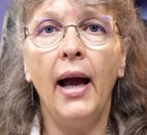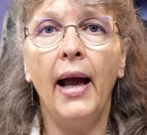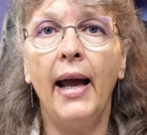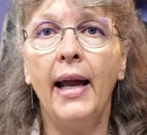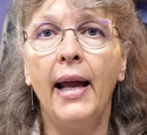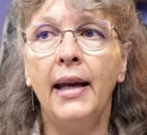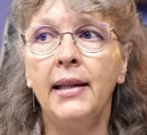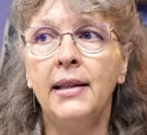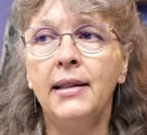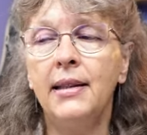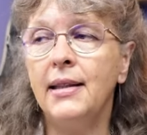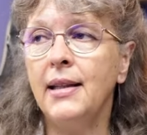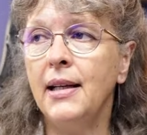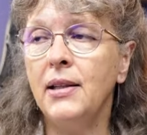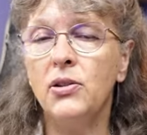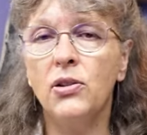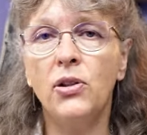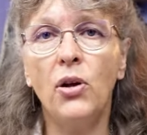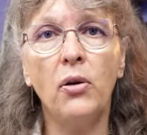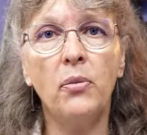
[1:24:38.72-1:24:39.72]
And
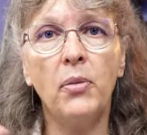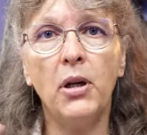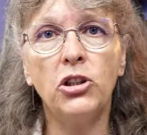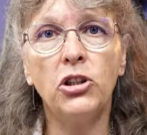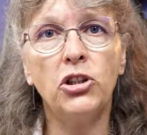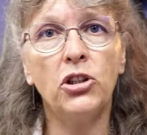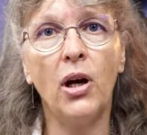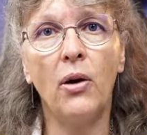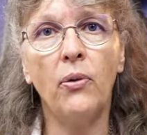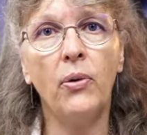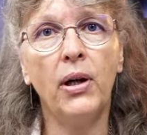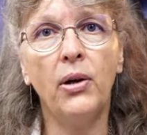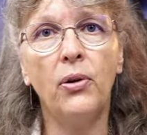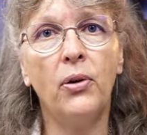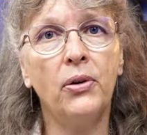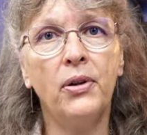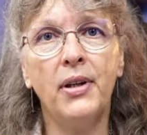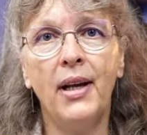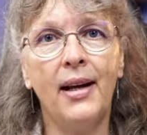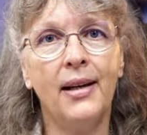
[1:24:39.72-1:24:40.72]
there's so much going
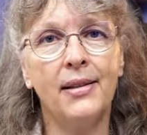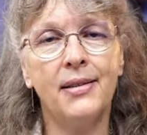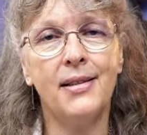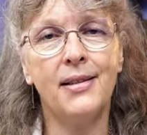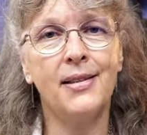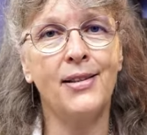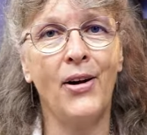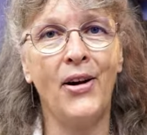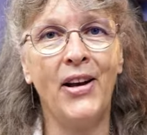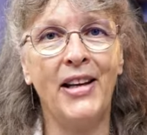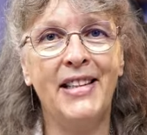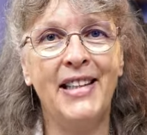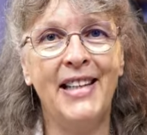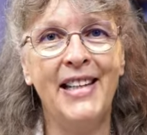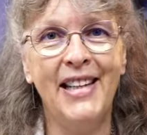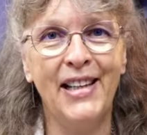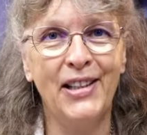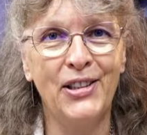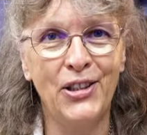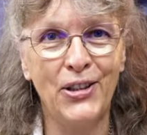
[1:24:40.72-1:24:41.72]
on outside
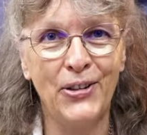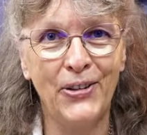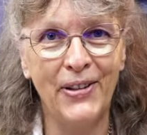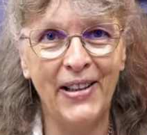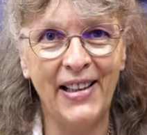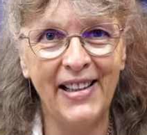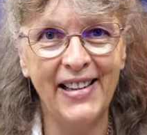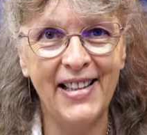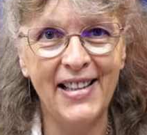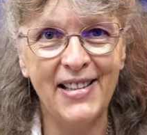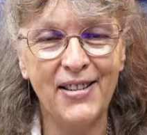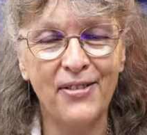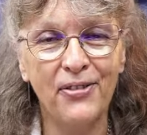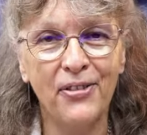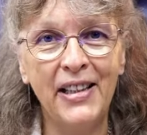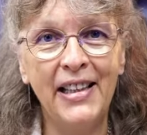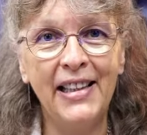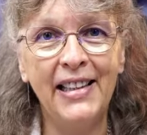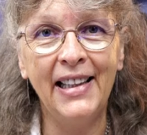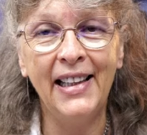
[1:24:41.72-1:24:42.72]
here during this
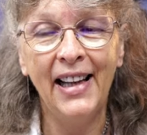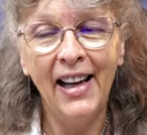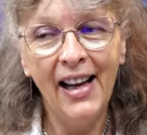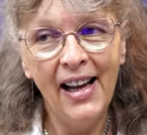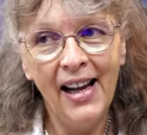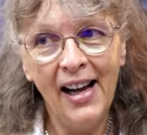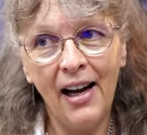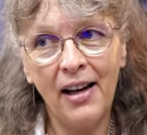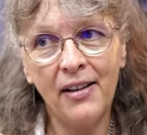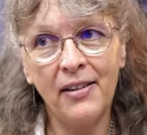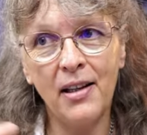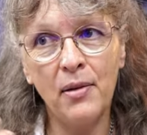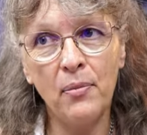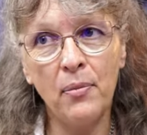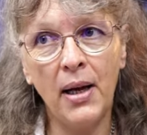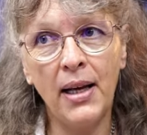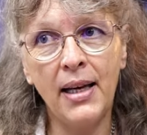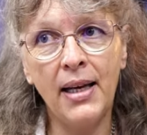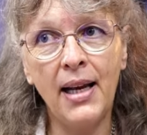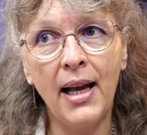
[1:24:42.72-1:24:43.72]
reading. I think
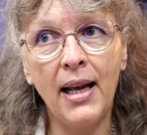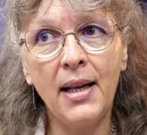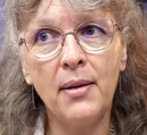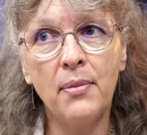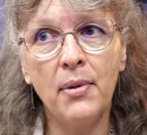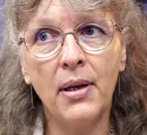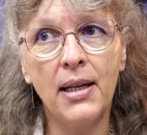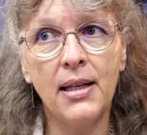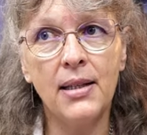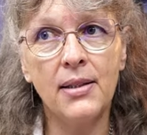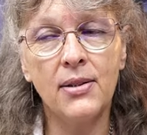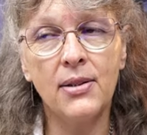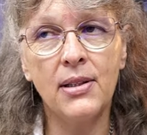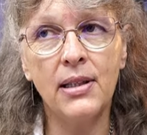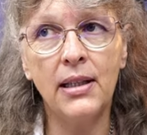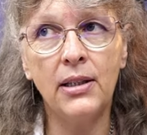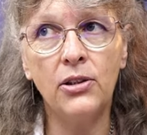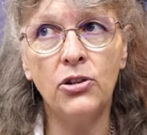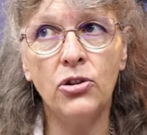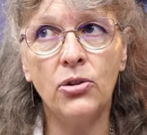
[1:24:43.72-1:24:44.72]
my neighbor is
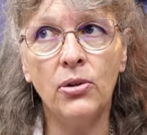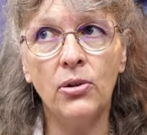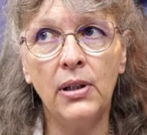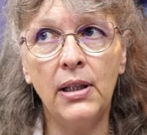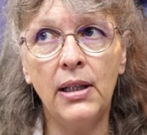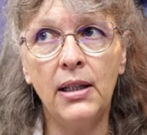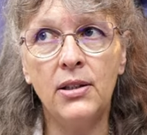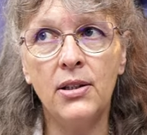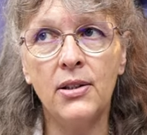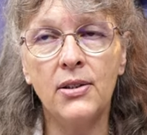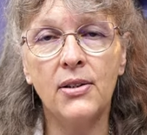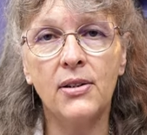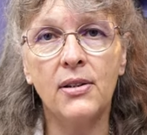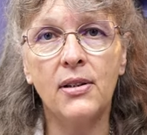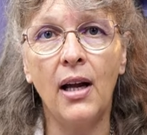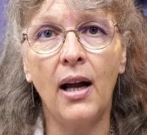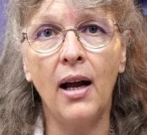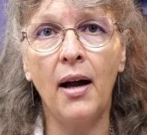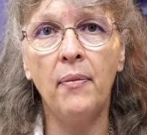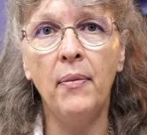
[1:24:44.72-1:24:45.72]
literally
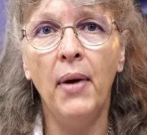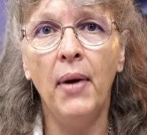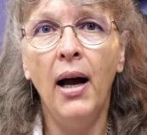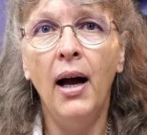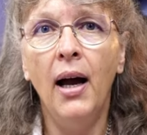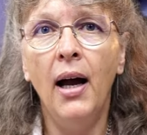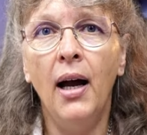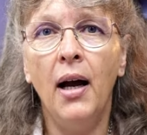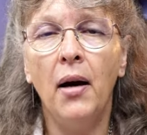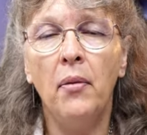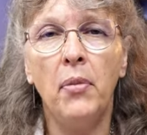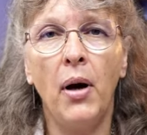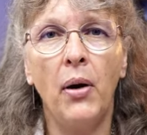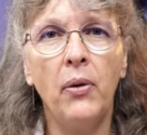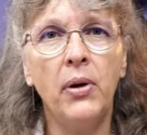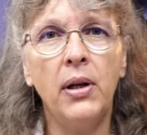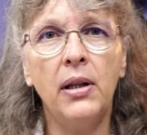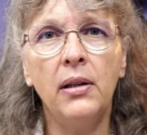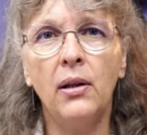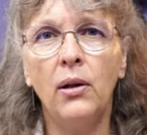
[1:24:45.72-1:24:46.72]
just
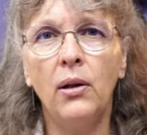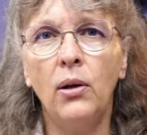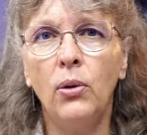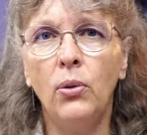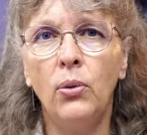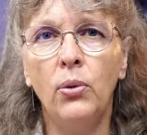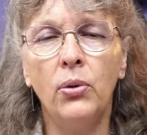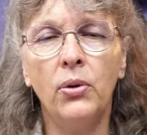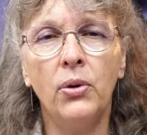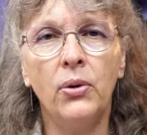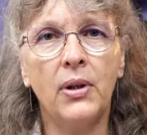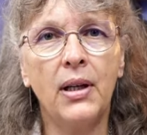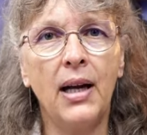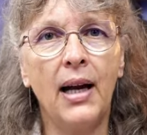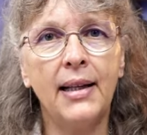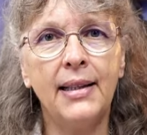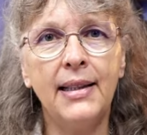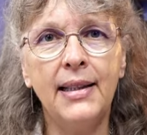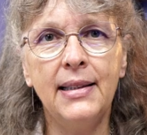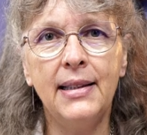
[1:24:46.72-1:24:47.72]
mowing the lawn or
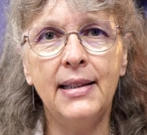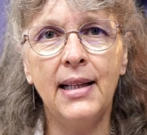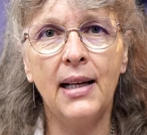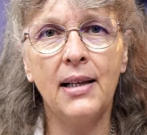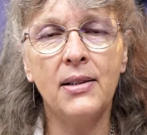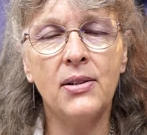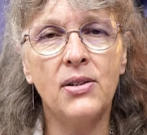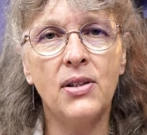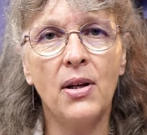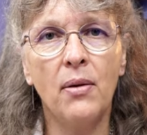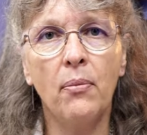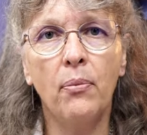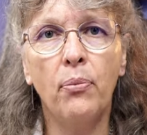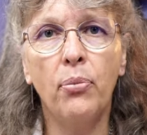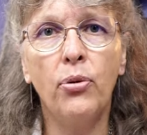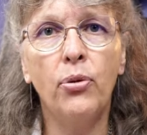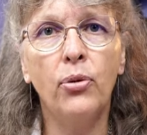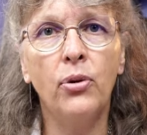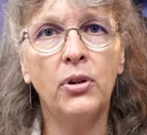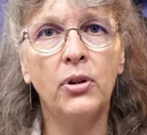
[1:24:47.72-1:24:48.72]
cutting down some
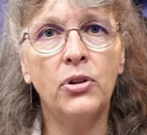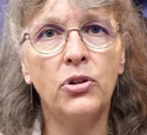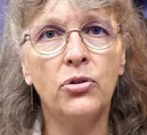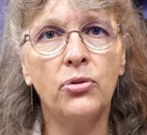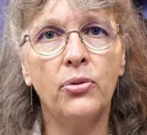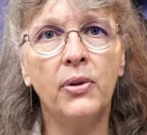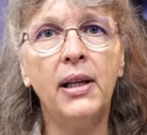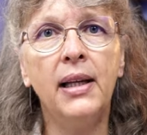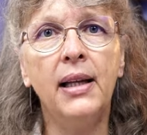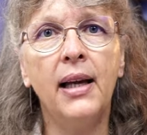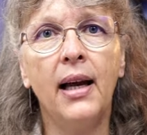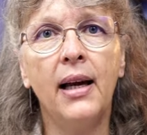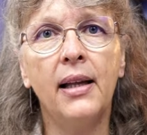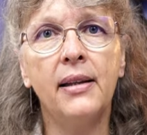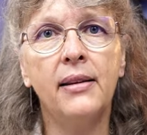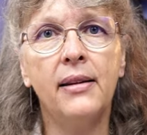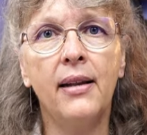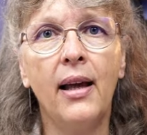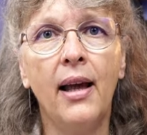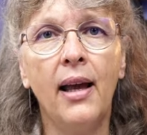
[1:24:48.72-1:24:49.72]
poor tree
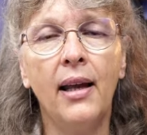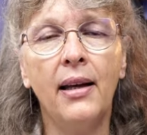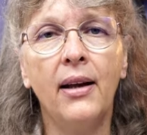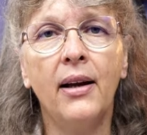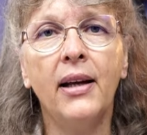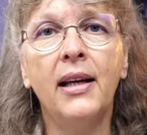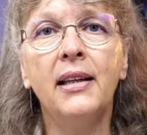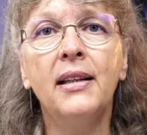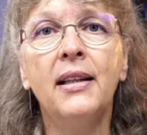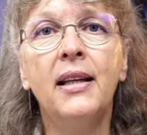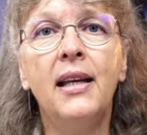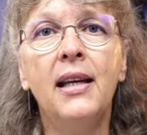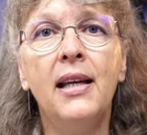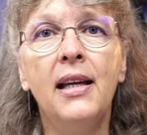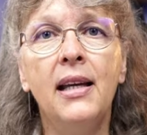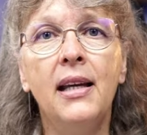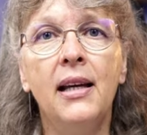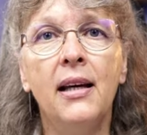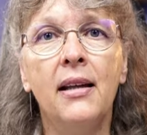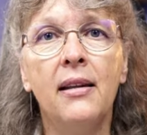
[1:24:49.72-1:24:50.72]
out there, and I can
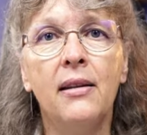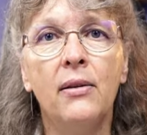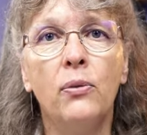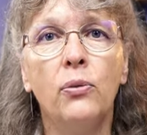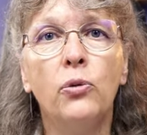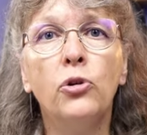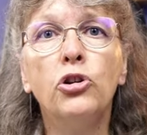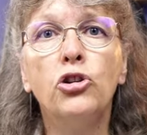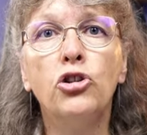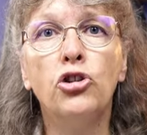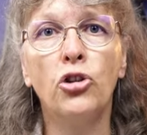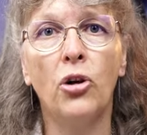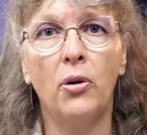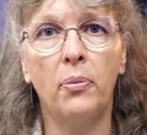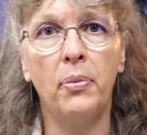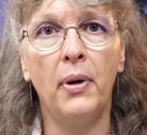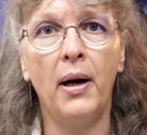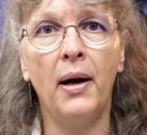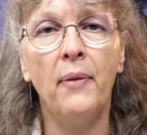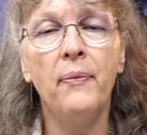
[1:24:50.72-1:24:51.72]
hear the wood
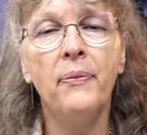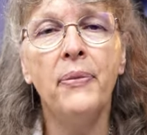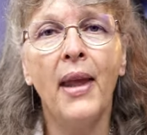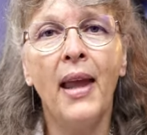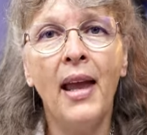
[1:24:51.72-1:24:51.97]
chopper.